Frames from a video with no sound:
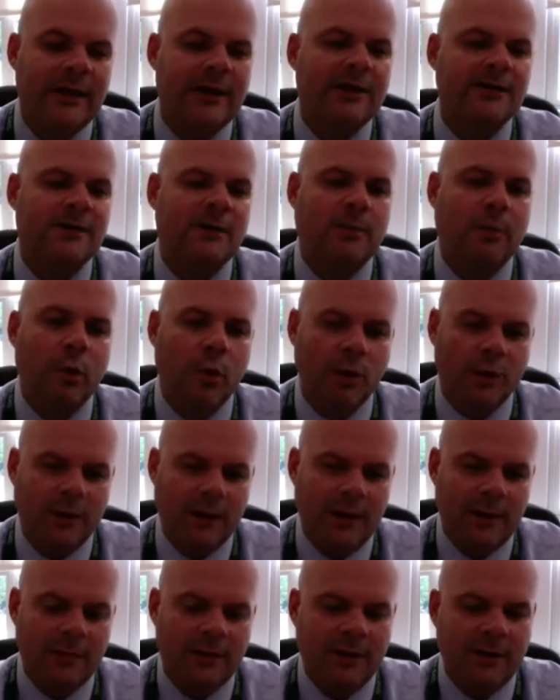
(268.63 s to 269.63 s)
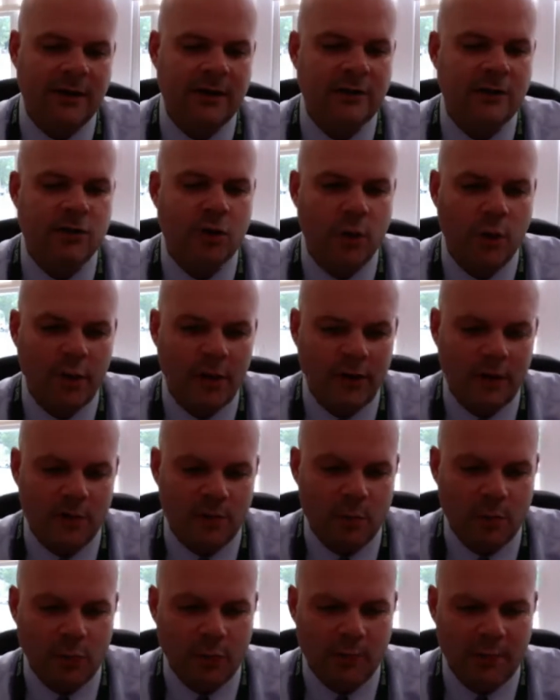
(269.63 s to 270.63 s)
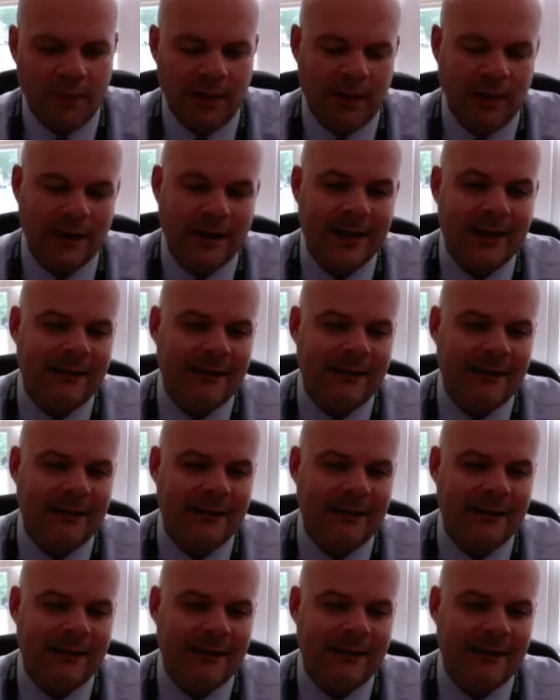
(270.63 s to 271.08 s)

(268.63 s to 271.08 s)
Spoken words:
support them in joining your morning meeting.